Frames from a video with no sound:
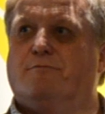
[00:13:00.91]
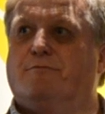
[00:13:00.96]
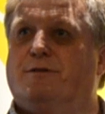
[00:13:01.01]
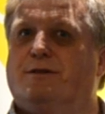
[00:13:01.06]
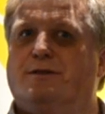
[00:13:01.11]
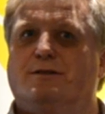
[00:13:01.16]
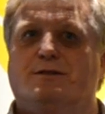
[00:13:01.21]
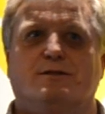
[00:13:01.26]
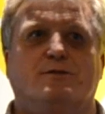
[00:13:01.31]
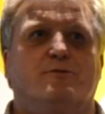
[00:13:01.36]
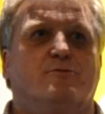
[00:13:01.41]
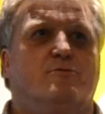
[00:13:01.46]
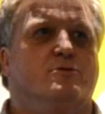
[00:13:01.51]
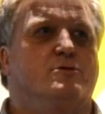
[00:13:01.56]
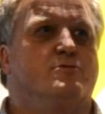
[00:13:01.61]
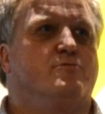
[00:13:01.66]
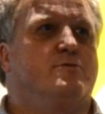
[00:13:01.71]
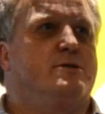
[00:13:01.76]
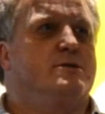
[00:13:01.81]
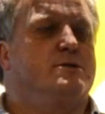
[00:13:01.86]
within
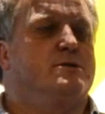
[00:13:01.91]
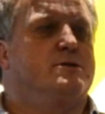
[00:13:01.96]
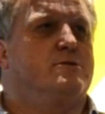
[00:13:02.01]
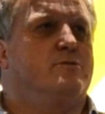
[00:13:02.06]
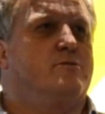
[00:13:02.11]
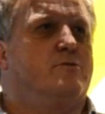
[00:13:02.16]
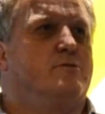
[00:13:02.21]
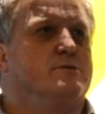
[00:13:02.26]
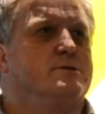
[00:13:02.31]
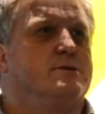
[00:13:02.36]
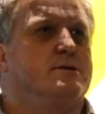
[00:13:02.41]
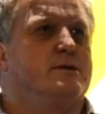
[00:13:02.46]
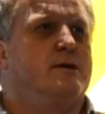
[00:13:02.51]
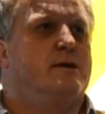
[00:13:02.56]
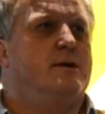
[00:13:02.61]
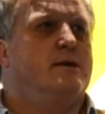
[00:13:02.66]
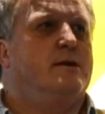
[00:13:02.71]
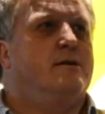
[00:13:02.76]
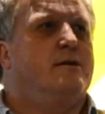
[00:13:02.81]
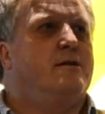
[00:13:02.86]
stores, within stores.
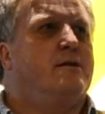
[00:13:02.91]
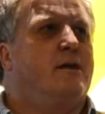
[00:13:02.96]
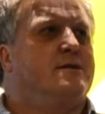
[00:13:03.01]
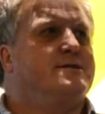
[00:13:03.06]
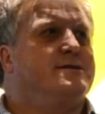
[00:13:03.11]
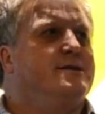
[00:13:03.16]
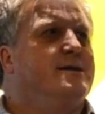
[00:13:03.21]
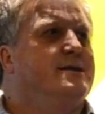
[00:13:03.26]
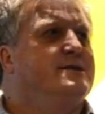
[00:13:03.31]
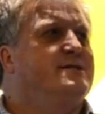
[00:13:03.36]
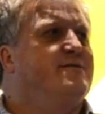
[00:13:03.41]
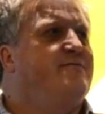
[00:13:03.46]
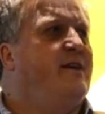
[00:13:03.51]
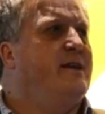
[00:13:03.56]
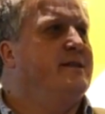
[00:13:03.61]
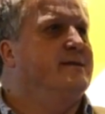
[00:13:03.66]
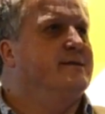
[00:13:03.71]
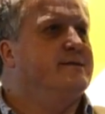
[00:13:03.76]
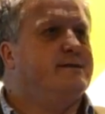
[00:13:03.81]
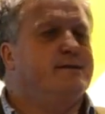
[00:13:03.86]
The last thing is
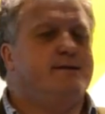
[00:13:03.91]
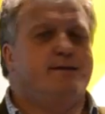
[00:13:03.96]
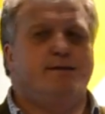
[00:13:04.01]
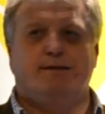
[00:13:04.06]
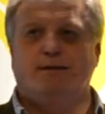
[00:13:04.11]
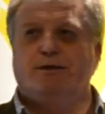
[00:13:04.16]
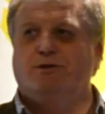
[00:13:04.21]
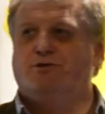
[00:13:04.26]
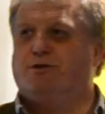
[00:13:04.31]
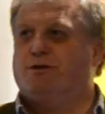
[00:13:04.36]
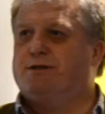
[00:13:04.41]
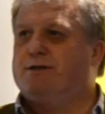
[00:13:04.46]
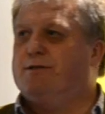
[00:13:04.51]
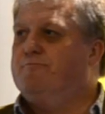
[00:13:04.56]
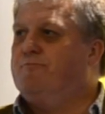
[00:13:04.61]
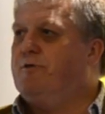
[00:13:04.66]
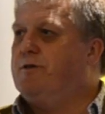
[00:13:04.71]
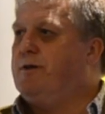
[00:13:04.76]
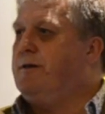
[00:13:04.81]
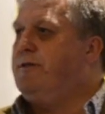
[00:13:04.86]
events. This is an
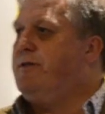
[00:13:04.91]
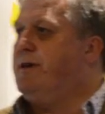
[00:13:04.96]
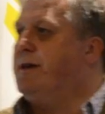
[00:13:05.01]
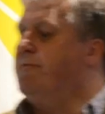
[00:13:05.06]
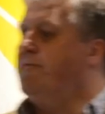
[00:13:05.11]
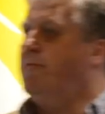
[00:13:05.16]
interesting one, I think,